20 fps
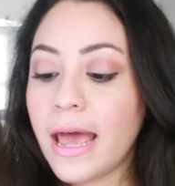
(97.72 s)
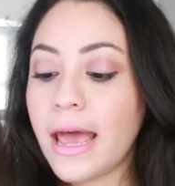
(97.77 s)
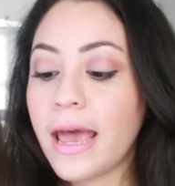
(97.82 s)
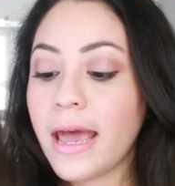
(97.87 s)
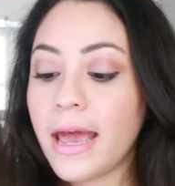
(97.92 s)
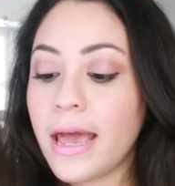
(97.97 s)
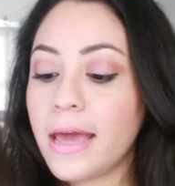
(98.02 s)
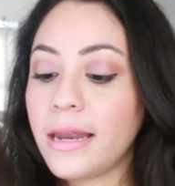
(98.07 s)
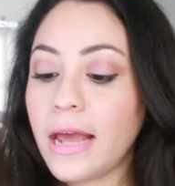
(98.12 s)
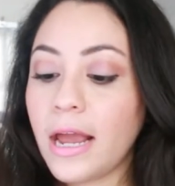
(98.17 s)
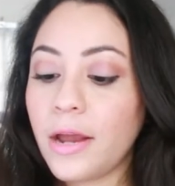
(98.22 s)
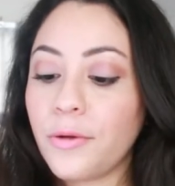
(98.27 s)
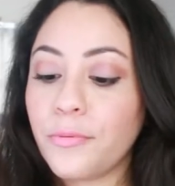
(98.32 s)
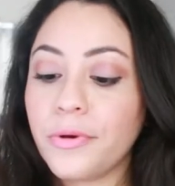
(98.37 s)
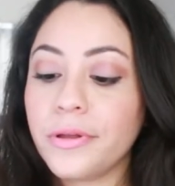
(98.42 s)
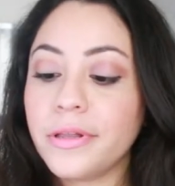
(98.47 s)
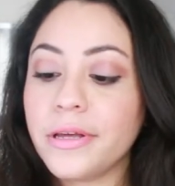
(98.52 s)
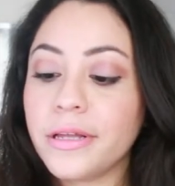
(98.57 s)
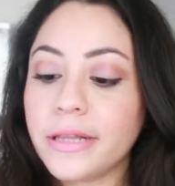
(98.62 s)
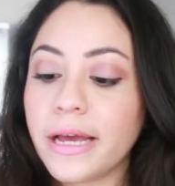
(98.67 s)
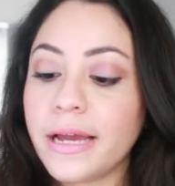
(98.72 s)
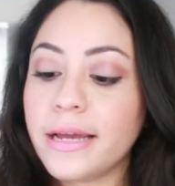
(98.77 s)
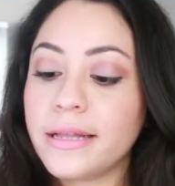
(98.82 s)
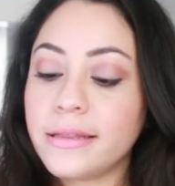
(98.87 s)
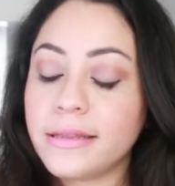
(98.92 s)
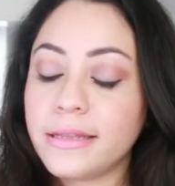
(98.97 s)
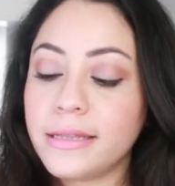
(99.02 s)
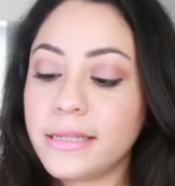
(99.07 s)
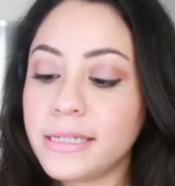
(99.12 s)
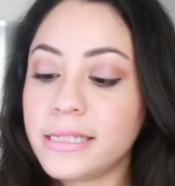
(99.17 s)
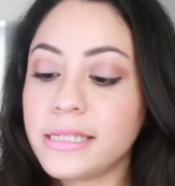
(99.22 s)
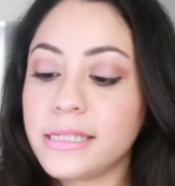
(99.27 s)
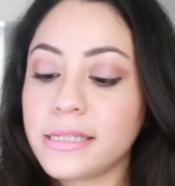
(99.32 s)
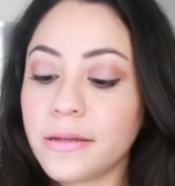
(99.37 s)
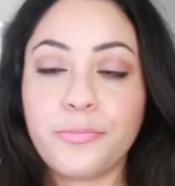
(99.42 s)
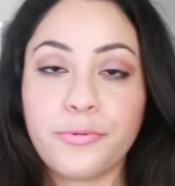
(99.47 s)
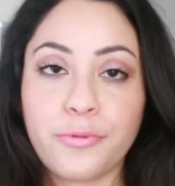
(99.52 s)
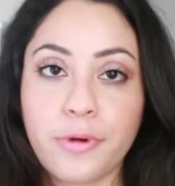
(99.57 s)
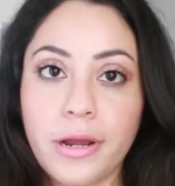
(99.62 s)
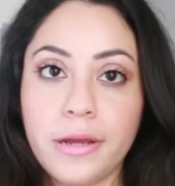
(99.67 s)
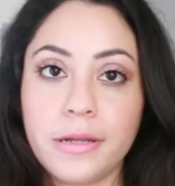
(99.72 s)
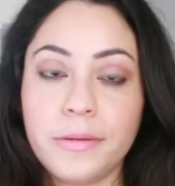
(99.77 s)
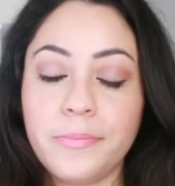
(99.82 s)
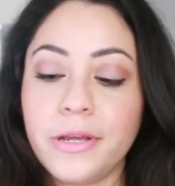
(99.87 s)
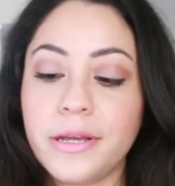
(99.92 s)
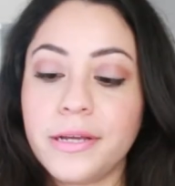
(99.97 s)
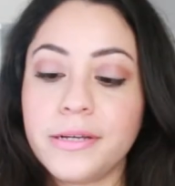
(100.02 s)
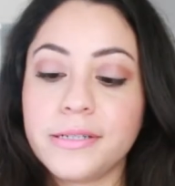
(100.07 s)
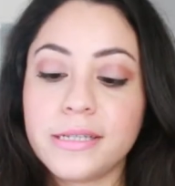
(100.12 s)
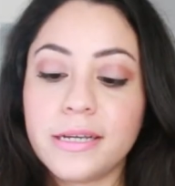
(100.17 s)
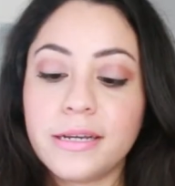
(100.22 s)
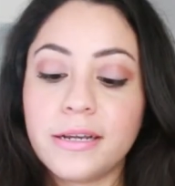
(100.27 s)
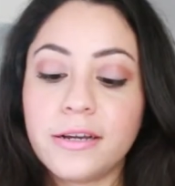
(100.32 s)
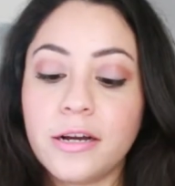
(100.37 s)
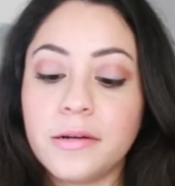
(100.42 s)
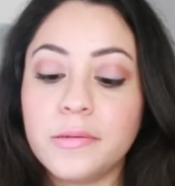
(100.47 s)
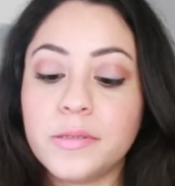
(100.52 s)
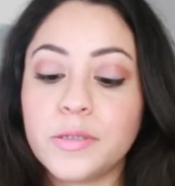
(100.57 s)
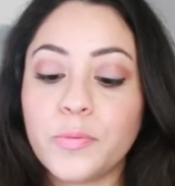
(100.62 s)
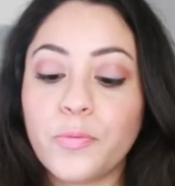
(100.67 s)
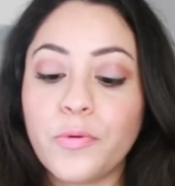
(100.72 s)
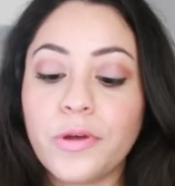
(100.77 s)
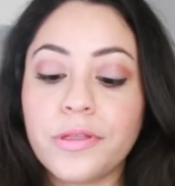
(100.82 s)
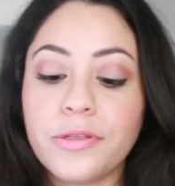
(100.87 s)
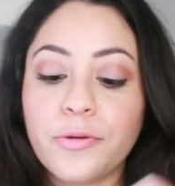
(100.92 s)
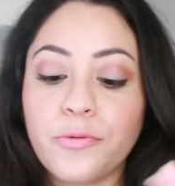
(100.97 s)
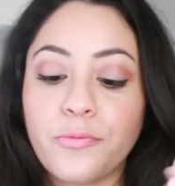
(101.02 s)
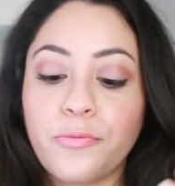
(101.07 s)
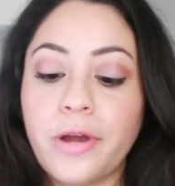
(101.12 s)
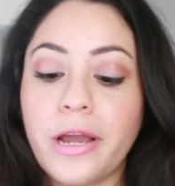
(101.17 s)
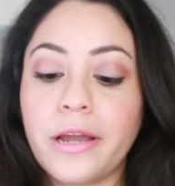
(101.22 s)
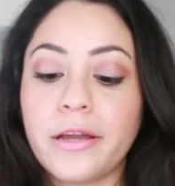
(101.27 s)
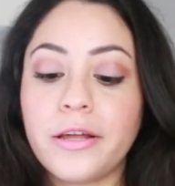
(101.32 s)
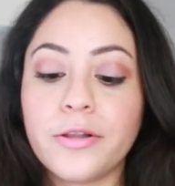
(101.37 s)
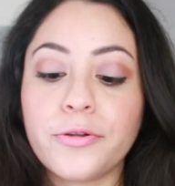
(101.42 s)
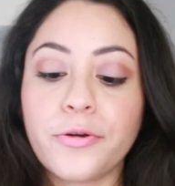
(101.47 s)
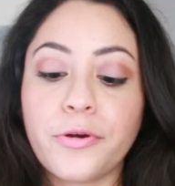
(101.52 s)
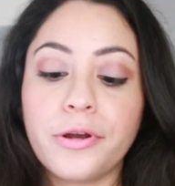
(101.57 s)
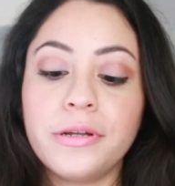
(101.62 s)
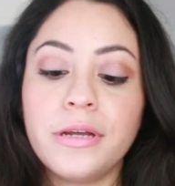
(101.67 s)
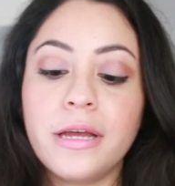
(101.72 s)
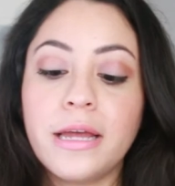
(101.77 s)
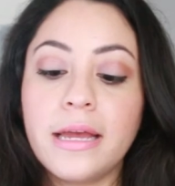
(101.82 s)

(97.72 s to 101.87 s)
and I really like this brand because it comes with the regular